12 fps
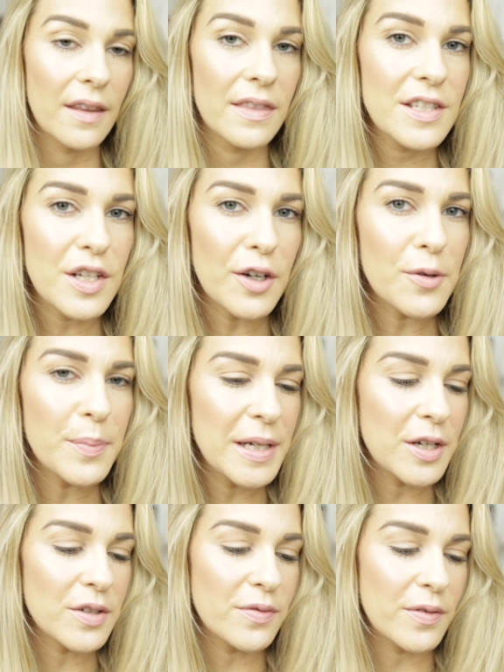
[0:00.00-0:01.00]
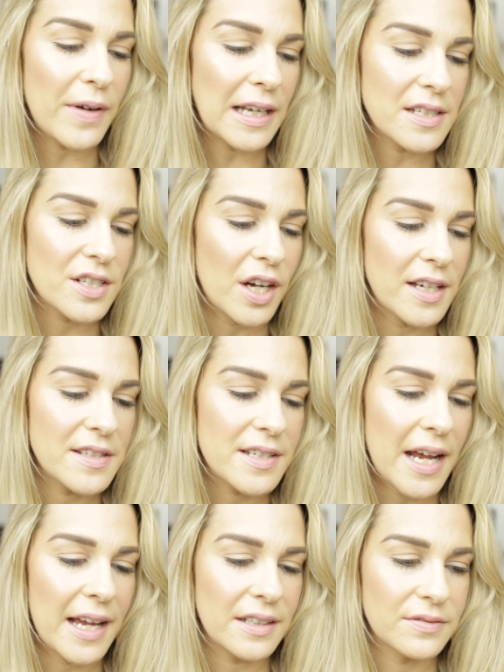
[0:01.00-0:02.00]
This look will be good for Valentine's
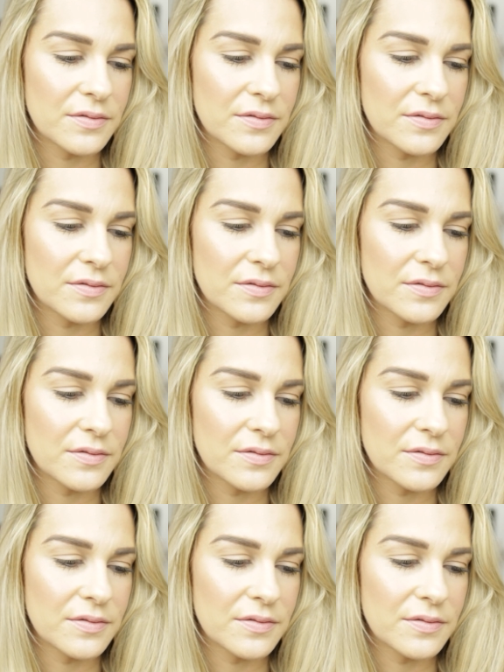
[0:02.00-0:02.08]
Day.